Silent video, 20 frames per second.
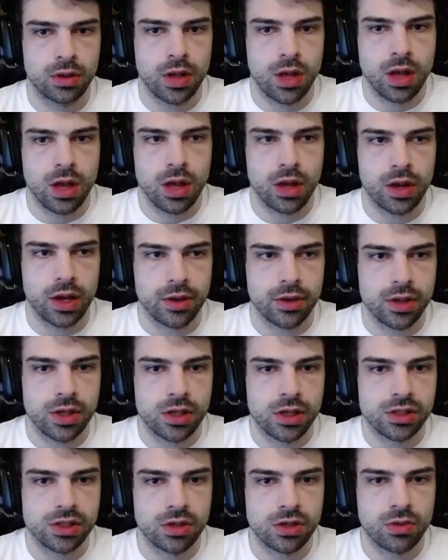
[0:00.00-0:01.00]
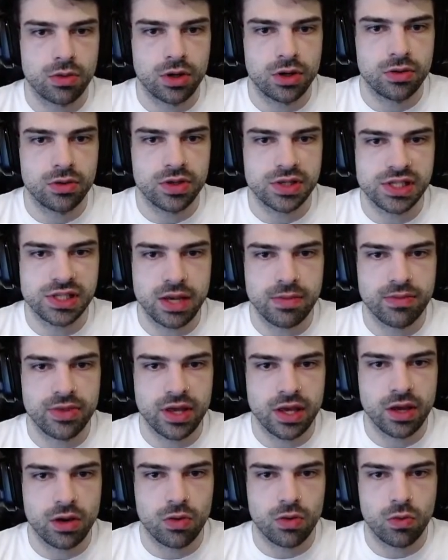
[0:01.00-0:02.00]
Okay, so you want to do the same
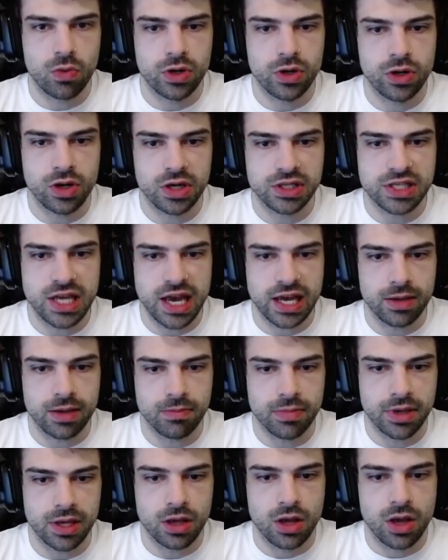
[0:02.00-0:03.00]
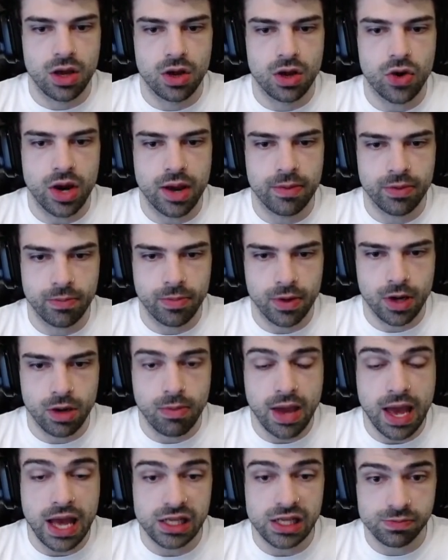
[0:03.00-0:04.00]
thing when you're attacking B. Grab the bomb
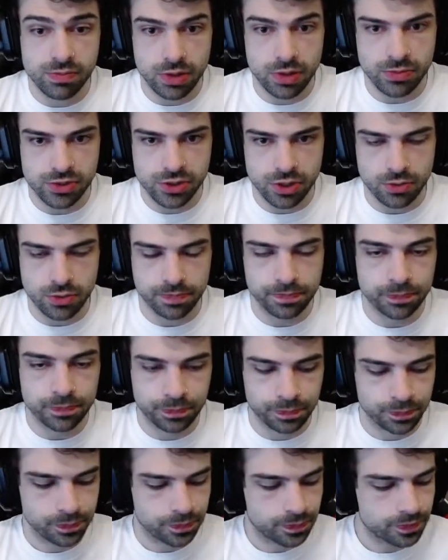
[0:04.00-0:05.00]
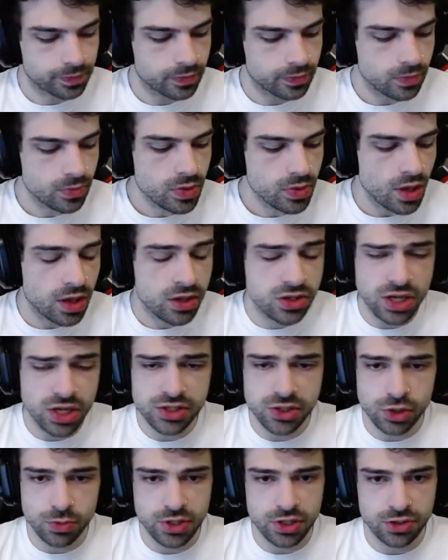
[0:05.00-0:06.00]
as Brimstone,
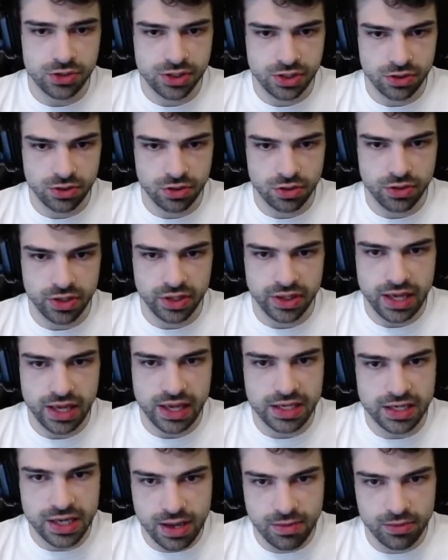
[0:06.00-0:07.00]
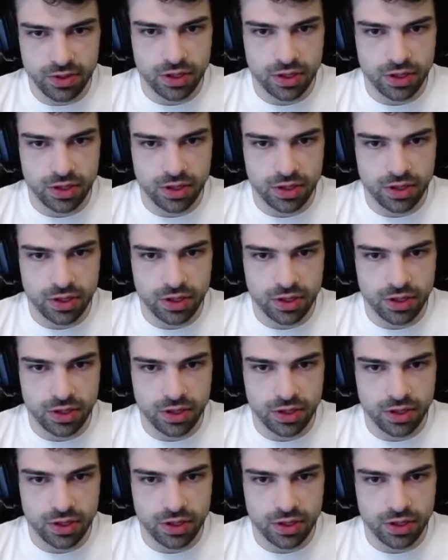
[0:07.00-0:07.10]
assuming you're still holding that in-game leader